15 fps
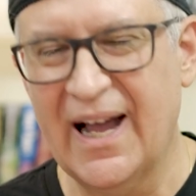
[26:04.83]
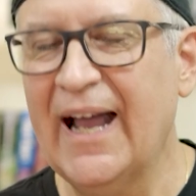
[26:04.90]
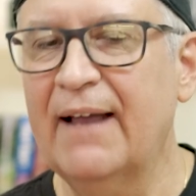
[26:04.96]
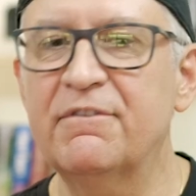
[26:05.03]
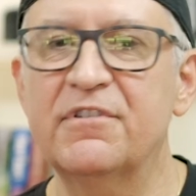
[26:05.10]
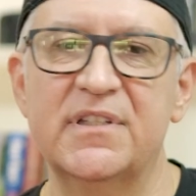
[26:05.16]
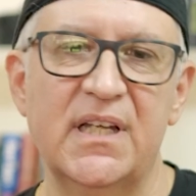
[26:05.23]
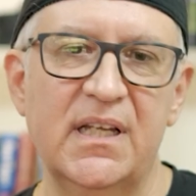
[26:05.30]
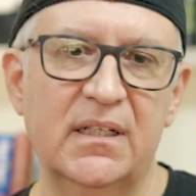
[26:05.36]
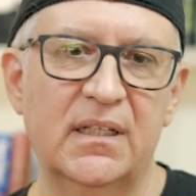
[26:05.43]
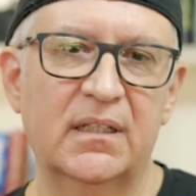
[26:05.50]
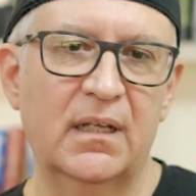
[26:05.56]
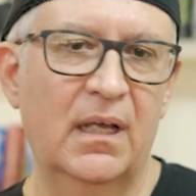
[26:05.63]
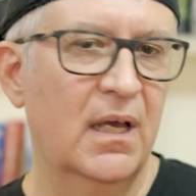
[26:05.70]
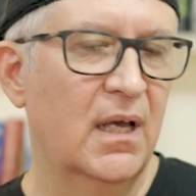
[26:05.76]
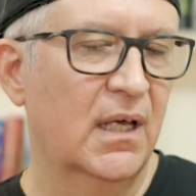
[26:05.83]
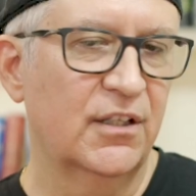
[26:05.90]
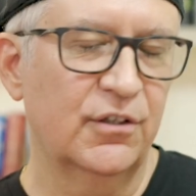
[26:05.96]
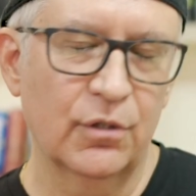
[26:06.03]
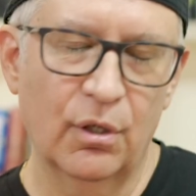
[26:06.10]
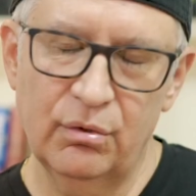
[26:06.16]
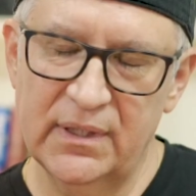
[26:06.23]
I have seen it
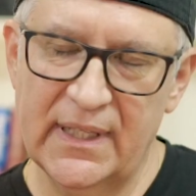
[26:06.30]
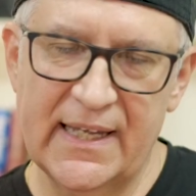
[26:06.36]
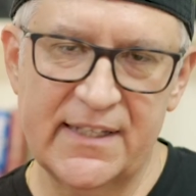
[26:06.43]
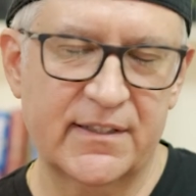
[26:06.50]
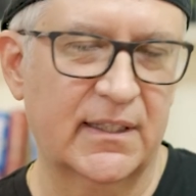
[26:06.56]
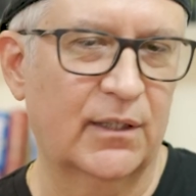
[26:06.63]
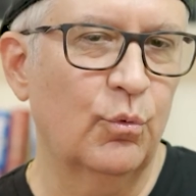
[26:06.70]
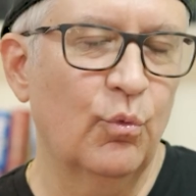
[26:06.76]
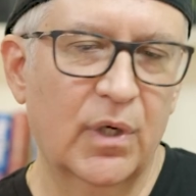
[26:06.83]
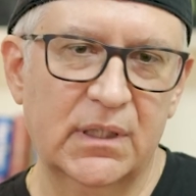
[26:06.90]
no less than